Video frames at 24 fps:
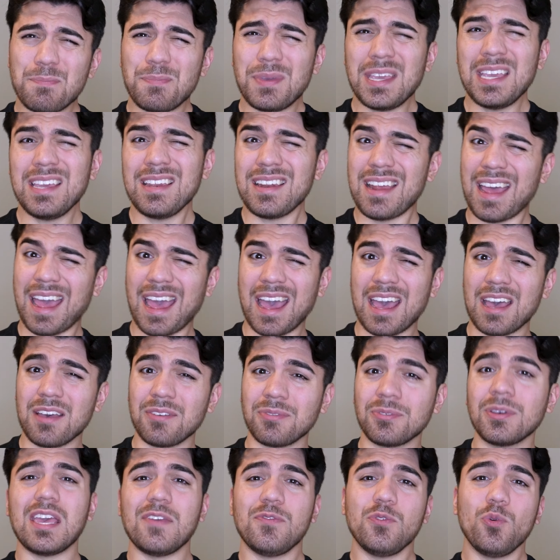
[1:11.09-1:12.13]
B and a
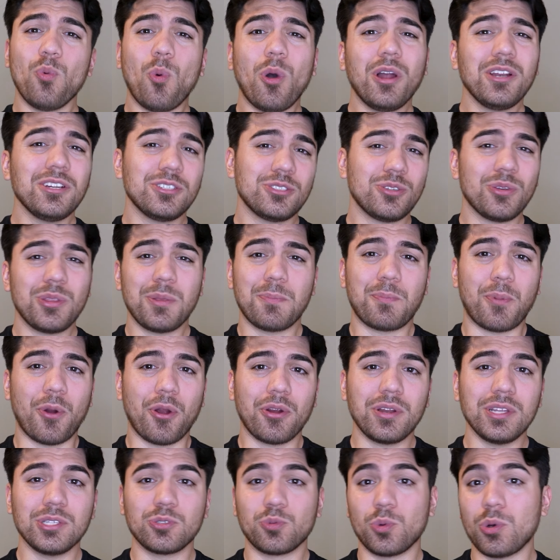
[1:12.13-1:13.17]
half, if you want to show the
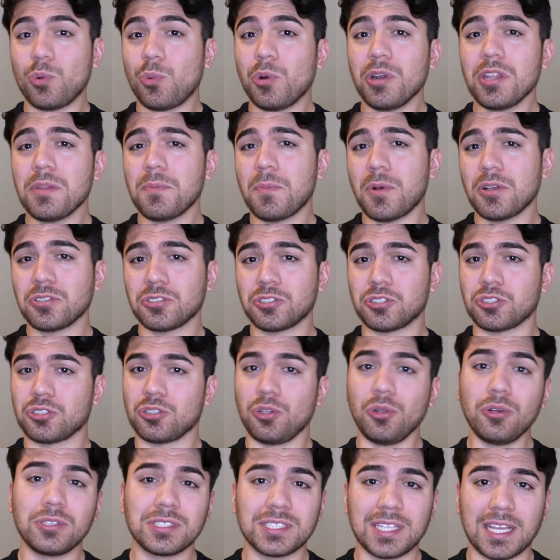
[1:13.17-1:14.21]
parties what one of the monsters
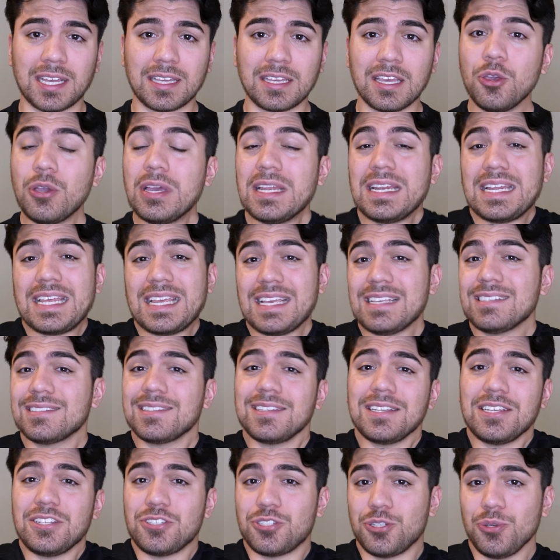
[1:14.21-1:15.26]
looks like, you can
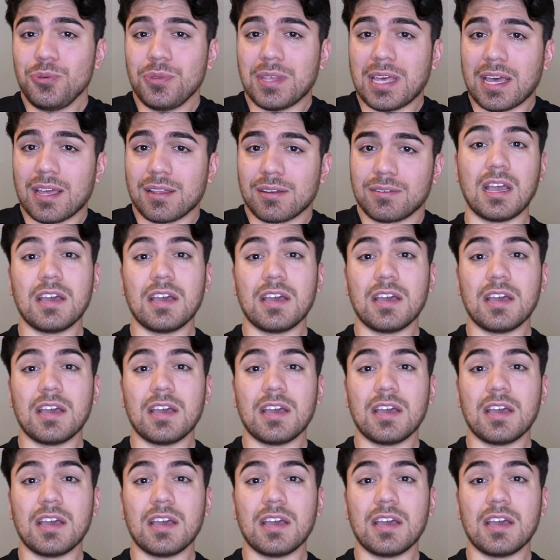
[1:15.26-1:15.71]
easily do that.